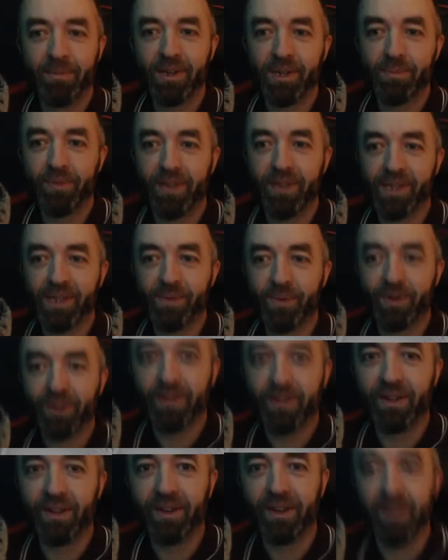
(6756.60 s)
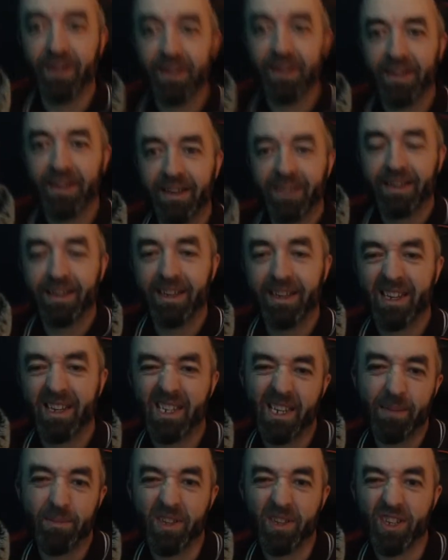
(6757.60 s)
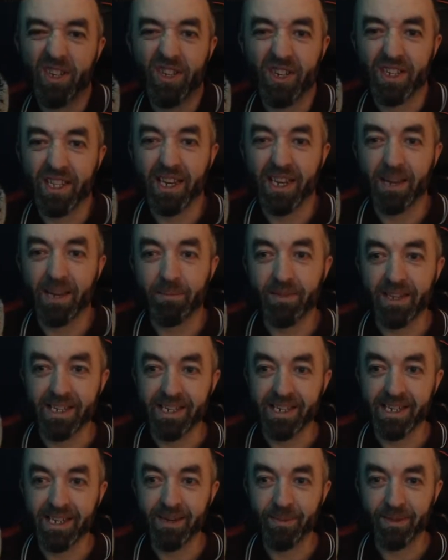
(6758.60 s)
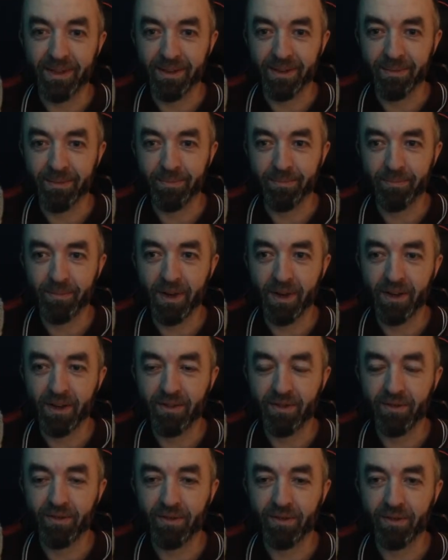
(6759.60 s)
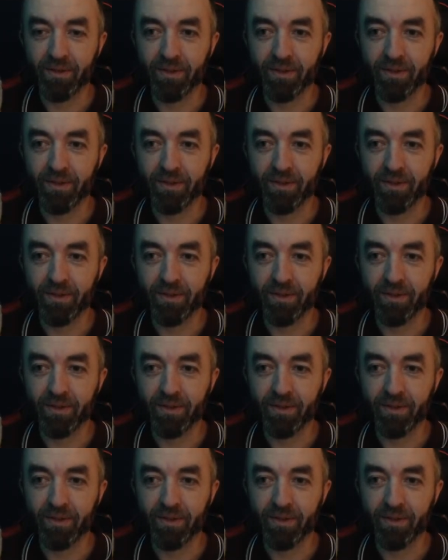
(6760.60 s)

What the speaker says: plays War Thunder, except it's just an empty seat with a microphone.